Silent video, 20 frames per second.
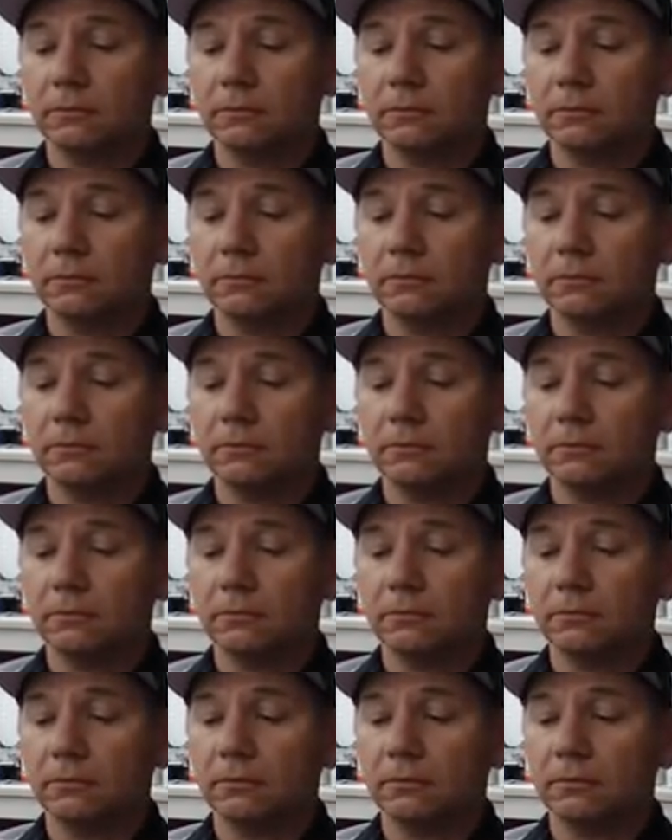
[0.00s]

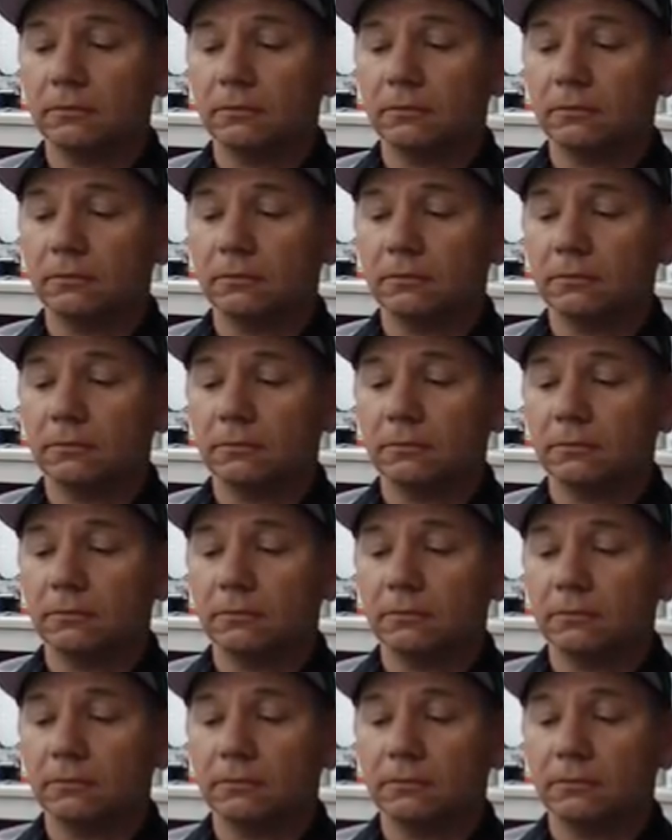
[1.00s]

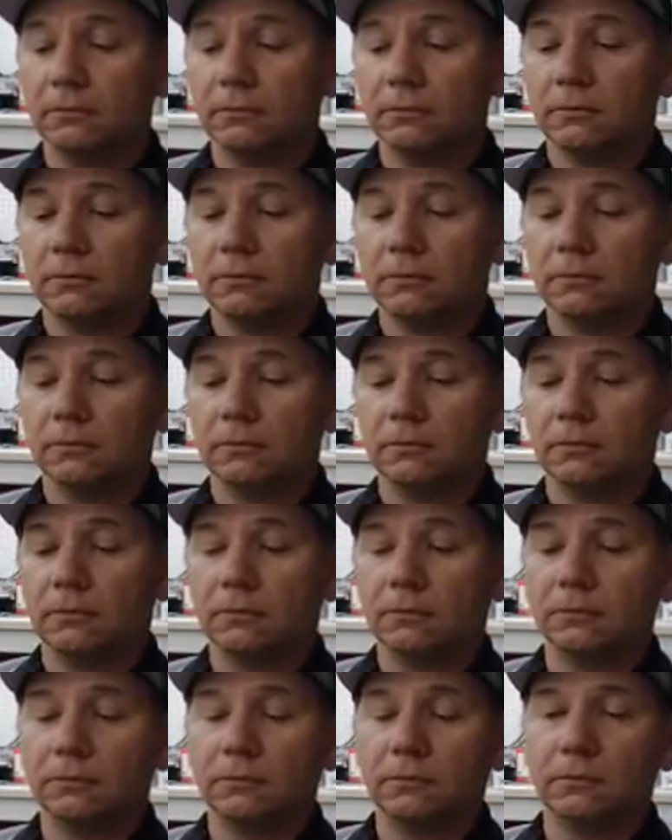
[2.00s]

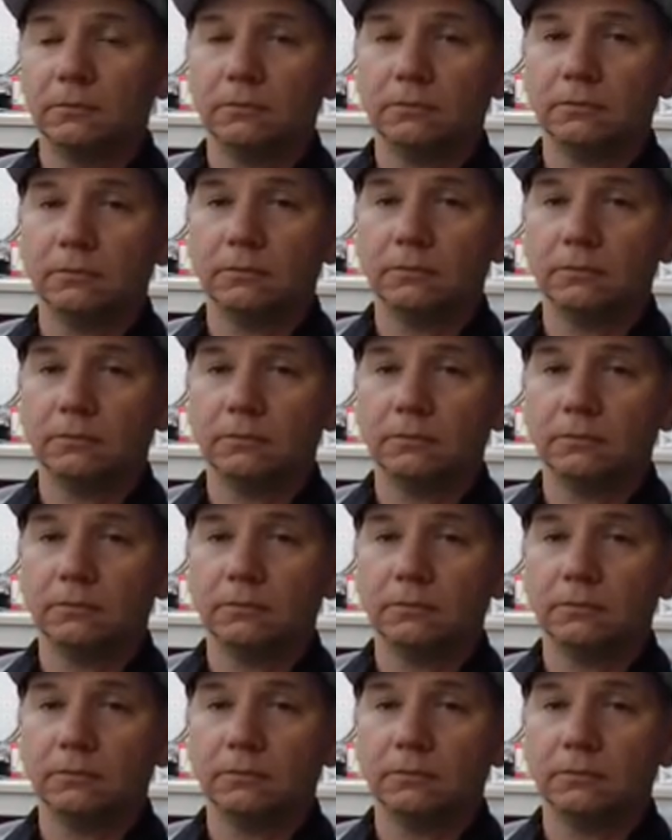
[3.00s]
(silent)